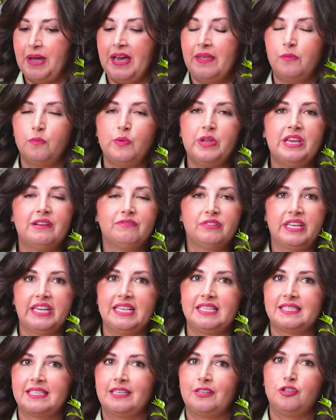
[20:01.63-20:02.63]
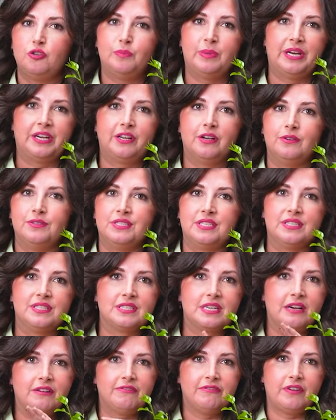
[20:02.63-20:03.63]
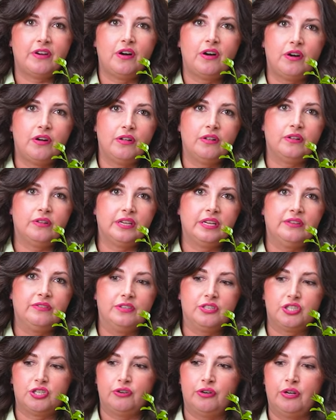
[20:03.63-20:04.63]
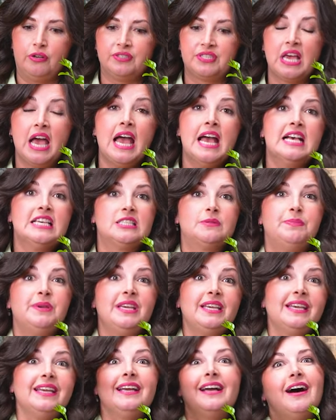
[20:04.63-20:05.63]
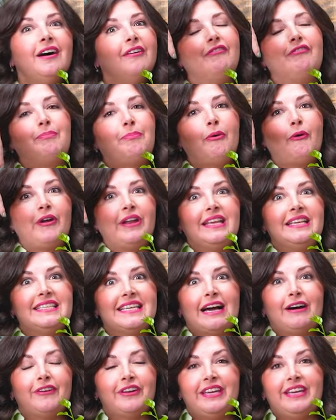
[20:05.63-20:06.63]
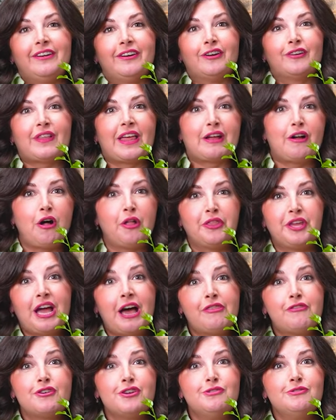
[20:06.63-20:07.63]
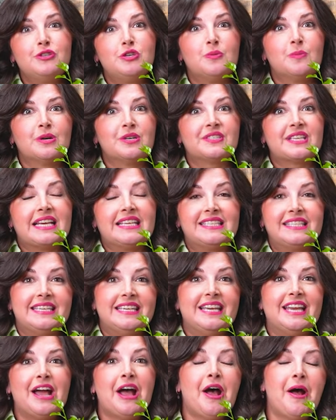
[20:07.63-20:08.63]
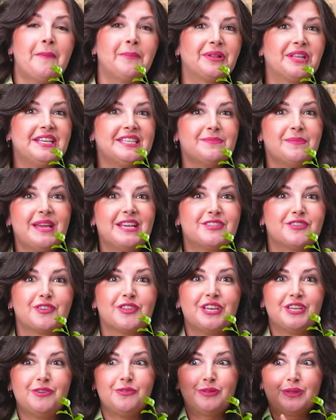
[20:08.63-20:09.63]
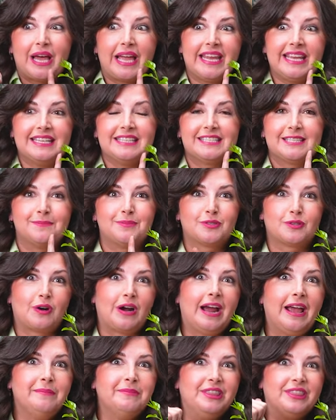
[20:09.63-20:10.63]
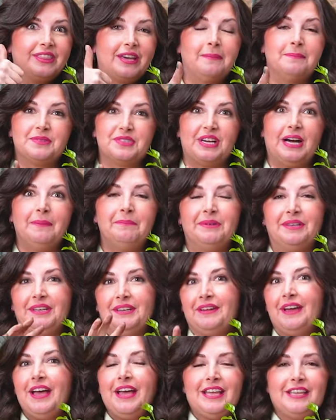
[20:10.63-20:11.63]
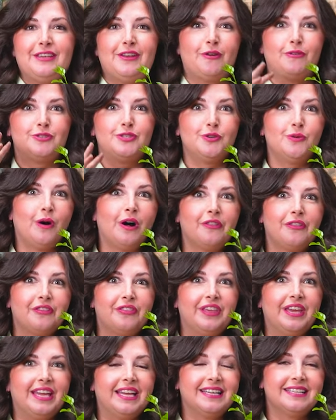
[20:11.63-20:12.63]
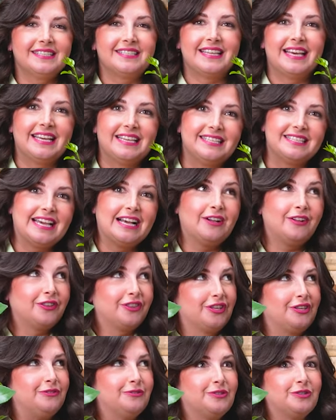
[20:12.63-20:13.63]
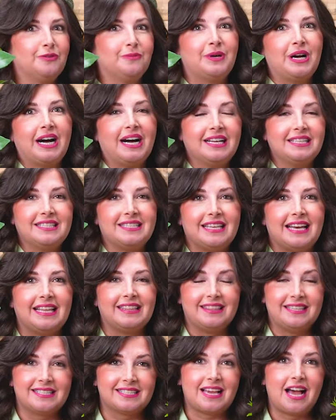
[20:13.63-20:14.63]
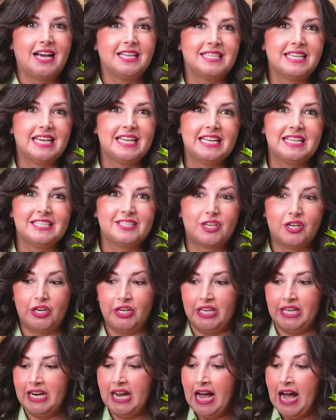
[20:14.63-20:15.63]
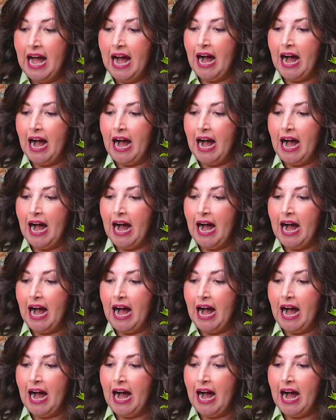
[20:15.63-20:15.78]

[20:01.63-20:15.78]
Um, and we have links and coupon codes and stuff all in the show notes. Speaking of pointing down here, like all the other YouTubers I see, please make sure that you like and subscribe and thumbs up and, you know, do all the things that tell the YouTube gods that this content is good.